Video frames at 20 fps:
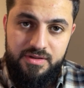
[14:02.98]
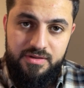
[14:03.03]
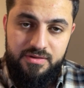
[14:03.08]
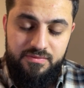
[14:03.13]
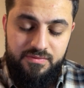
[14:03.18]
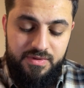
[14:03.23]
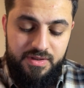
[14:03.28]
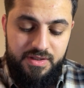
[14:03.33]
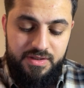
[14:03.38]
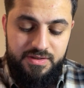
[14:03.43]

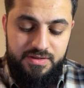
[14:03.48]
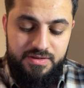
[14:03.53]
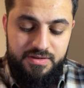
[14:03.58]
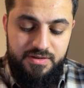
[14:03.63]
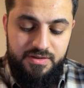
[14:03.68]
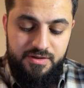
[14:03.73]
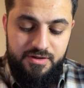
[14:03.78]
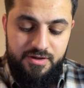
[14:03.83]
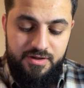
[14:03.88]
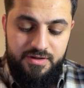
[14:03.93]
Because
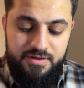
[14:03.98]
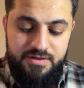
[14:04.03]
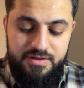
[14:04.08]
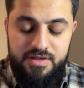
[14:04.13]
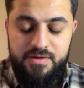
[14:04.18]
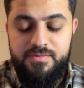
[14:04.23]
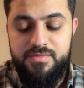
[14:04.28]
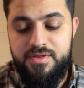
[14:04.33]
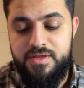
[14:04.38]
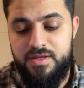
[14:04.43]

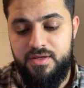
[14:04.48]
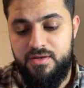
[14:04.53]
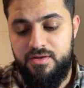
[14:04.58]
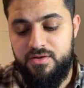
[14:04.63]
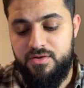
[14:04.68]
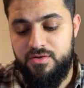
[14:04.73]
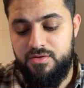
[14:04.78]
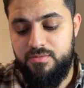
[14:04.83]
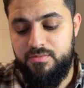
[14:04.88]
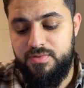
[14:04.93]
something
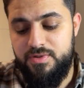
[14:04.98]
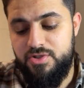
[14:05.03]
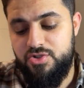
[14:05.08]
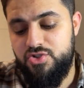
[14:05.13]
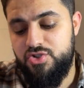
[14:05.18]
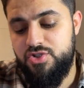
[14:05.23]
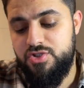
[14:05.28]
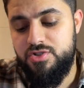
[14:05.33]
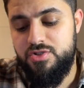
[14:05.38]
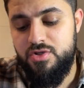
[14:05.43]
could be
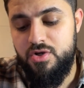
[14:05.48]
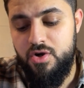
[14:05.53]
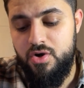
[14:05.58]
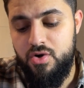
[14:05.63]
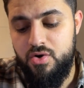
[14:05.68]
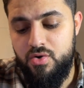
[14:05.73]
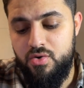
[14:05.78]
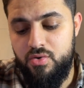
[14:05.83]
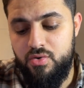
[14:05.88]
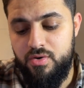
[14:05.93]

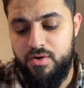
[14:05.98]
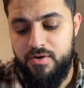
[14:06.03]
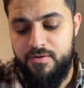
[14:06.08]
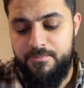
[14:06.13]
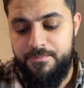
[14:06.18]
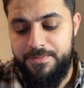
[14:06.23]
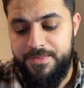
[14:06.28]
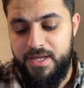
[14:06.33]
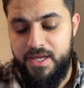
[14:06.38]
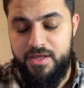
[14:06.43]

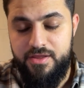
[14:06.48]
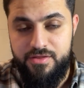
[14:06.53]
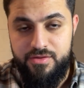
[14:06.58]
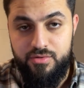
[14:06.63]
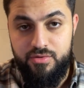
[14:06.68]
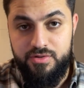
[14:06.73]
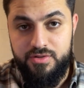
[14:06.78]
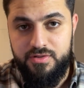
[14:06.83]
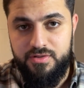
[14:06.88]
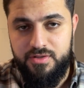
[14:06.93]
a
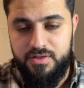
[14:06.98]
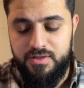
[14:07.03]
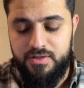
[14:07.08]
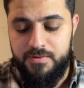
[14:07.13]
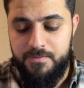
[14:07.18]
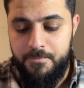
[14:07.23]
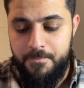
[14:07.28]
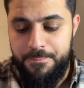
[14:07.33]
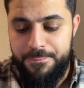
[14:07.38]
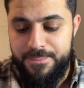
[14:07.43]
thought can
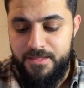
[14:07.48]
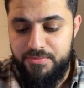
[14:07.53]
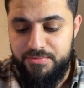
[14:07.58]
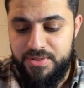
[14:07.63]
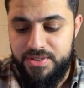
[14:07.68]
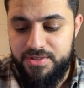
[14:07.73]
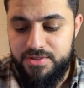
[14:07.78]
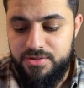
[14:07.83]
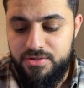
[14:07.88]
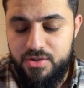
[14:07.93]
be
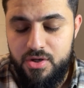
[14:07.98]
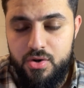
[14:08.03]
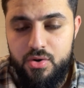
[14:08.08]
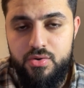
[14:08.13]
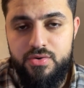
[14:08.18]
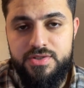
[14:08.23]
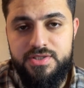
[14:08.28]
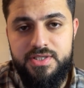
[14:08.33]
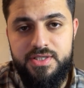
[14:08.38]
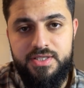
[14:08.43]

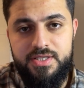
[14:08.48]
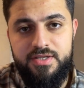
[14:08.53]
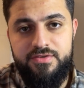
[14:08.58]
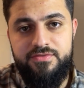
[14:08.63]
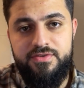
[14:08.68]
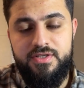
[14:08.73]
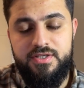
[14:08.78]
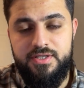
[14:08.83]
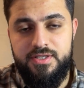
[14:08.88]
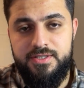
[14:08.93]
so
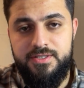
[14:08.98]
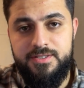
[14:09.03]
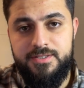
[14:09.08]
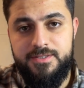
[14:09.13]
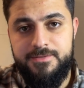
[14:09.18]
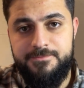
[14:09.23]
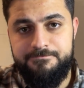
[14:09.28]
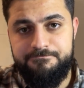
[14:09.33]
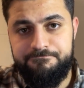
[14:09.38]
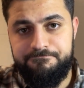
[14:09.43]
significant
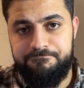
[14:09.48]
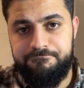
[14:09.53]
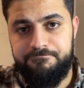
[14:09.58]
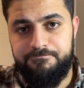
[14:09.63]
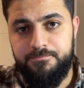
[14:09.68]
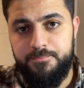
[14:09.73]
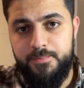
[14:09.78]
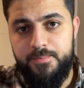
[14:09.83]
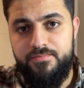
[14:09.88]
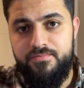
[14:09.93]

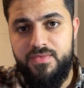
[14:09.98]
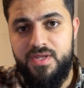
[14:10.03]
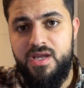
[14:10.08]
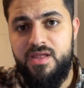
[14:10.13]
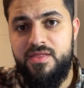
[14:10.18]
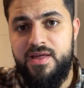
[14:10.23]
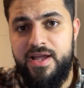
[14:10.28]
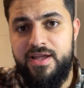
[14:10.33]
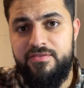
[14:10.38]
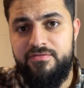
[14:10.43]

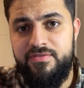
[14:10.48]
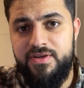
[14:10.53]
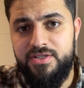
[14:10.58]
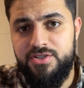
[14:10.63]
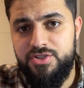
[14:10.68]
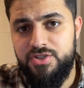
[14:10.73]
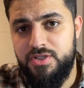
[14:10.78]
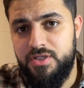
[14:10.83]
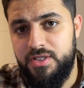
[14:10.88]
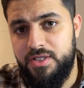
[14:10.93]
that
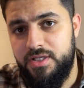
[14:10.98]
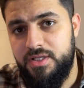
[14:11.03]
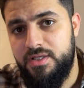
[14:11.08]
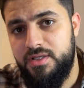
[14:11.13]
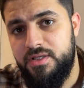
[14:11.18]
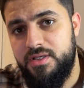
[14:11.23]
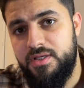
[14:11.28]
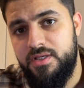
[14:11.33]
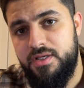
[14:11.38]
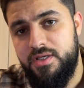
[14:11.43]
eventually
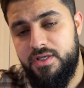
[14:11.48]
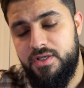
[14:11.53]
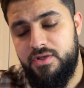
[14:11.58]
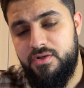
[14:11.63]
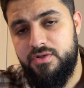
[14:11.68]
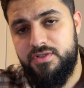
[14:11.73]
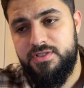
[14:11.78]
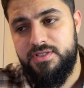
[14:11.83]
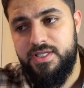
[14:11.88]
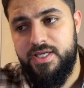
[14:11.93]
it
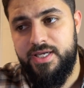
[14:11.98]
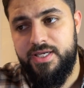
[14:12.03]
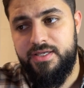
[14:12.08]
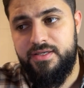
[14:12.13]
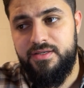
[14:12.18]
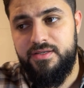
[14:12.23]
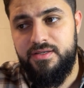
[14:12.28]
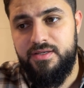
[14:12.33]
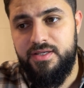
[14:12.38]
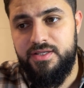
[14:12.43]
looks
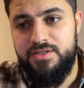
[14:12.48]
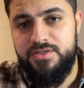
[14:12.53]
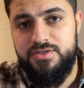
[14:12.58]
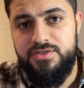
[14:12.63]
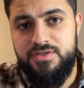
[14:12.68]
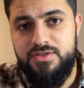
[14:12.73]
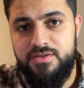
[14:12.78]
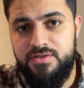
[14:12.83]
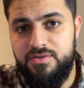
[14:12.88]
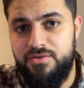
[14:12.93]
like
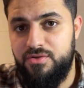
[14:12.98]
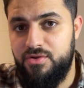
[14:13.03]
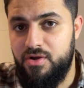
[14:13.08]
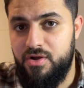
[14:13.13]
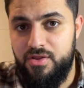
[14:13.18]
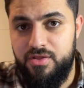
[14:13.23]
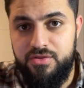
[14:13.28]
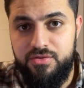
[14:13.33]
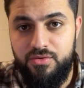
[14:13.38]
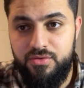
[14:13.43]
it's not
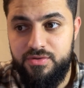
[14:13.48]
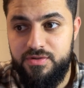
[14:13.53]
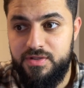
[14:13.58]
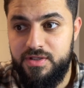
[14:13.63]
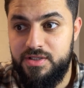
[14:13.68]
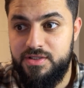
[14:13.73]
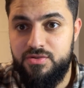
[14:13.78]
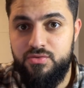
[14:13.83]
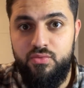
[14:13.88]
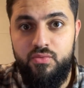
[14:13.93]
a thought,
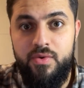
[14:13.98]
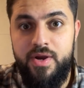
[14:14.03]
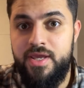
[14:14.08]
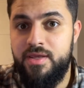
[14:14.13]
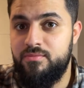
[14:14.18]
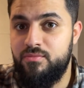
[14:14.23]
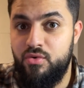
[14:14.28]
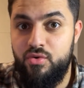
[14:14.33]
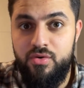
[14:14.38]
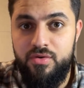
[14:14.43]
it's way
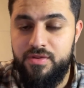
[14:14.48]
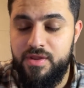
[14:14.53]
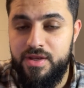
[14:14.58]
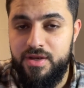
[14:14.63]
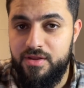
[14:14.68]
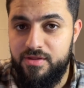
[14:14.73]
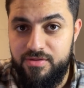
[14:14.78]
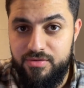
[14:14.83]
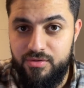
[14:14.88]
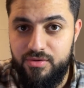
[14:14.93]
more than
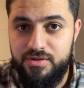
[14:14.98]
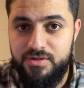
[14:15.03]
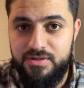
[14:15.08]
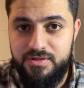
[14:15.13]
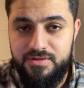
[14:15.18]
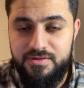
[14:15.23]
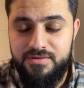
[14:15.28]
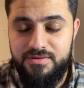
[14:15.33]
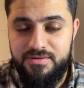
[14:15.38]
a thought.